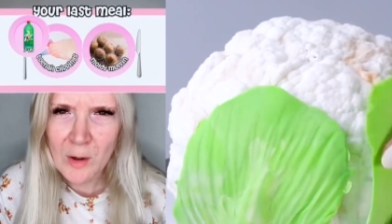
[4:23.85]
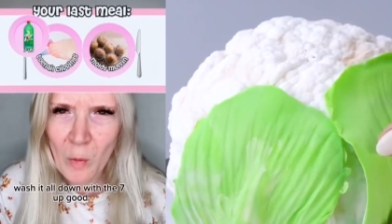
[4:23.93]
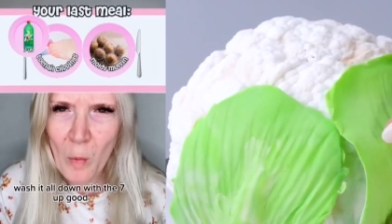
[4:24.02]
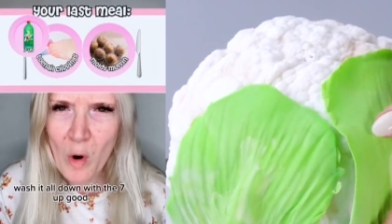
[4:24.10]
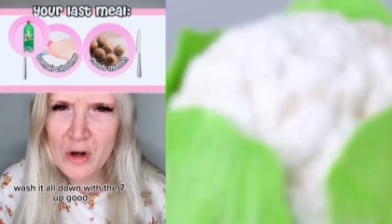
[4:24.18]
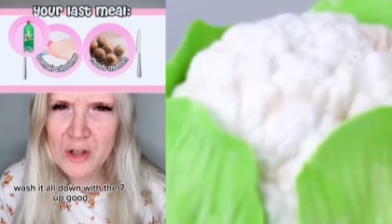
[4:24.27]

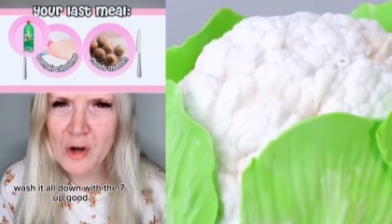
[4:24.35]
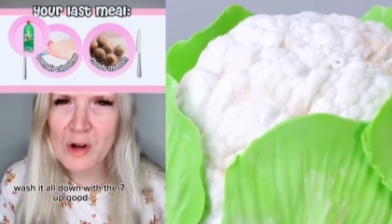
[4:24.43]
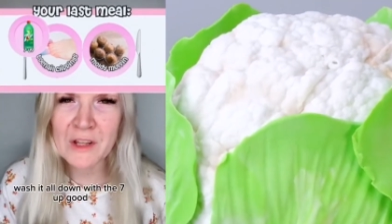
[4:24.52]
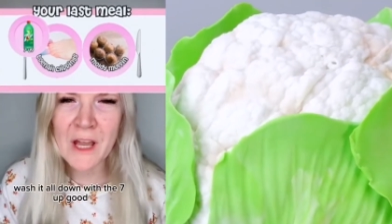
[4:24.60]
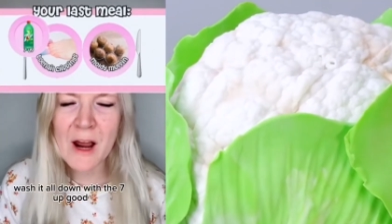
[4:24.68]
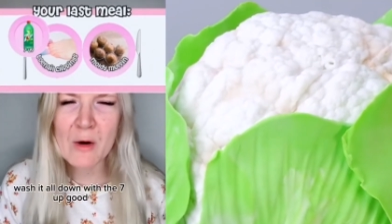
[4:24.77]
Wash it
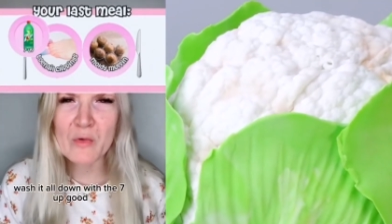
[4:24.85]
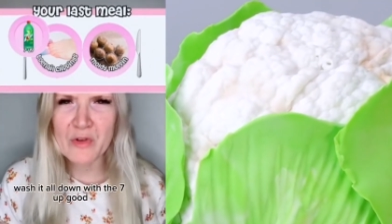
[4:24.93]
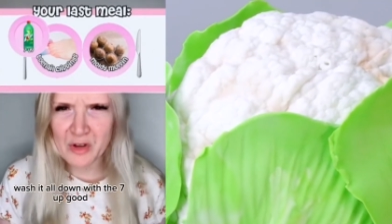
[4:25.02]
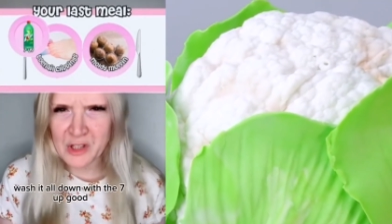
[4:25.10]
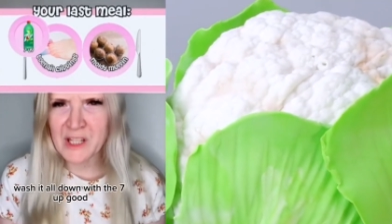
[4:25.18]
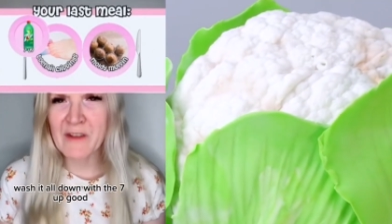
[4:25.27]
all down with
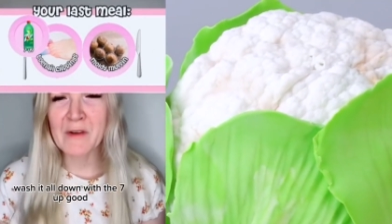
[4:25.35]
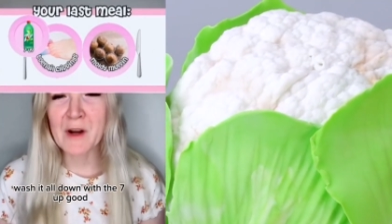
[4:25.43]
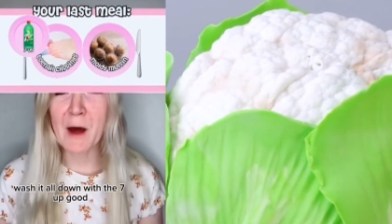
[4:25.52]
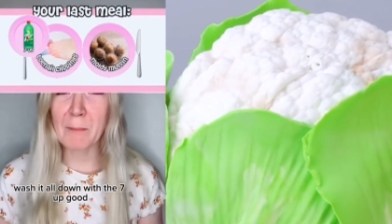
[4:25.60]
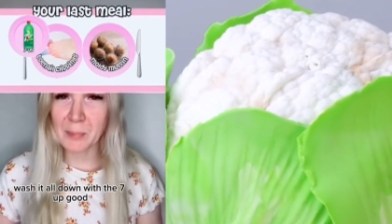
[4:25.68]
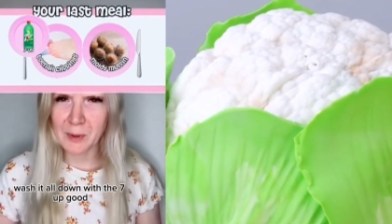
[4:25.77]
the
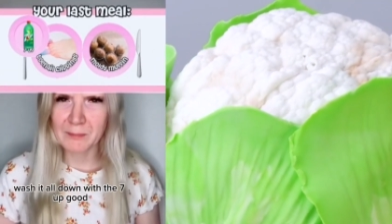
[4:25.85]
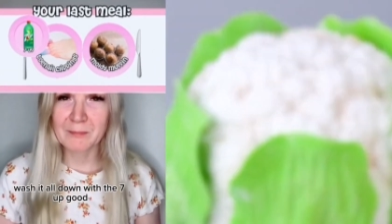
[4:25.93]
7-Up.